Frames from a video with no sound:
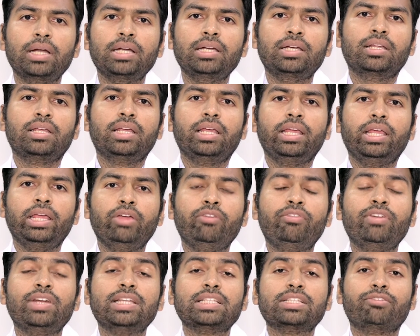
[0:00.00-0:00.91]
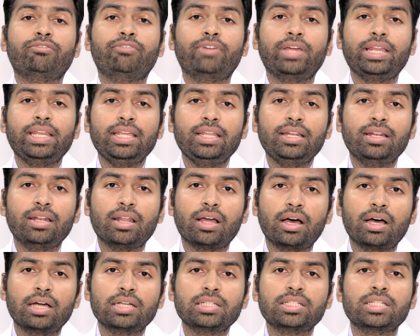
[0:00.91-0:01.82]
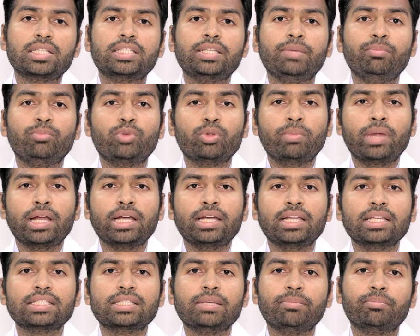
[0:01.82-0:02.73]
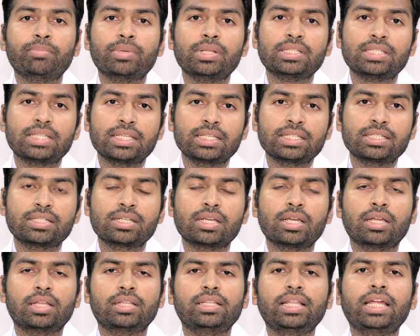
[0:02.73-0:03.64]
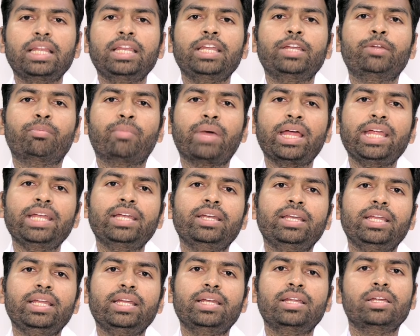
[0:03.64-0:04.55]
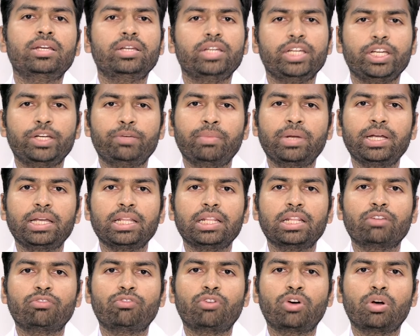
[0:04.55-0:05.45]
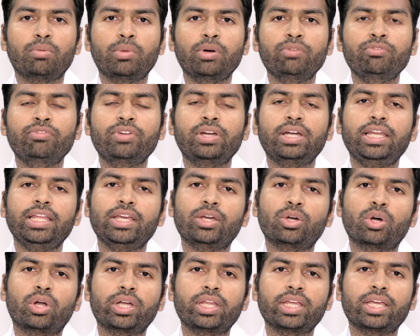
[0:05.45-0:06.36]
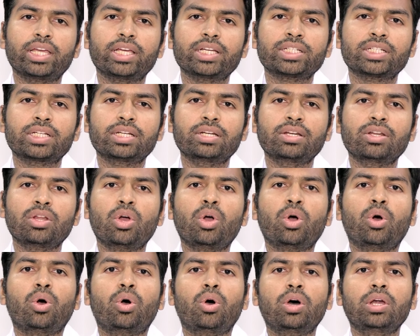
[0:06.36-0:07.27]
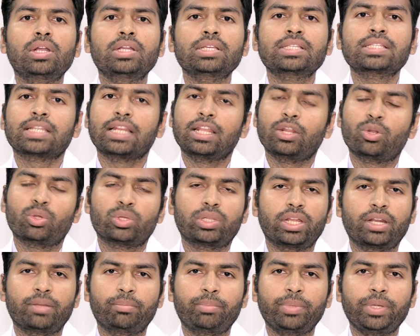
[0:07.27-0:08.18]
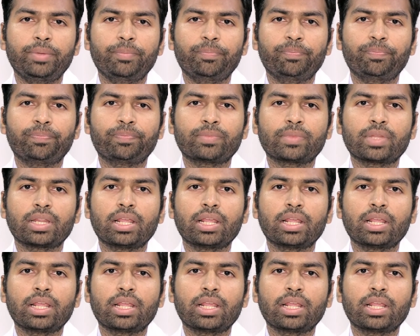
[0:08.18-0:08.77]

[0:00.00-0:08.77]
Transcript: But if it is a very large symptomatic simple cyst, then it might need treatment in the form of decortication or sclerotherapy.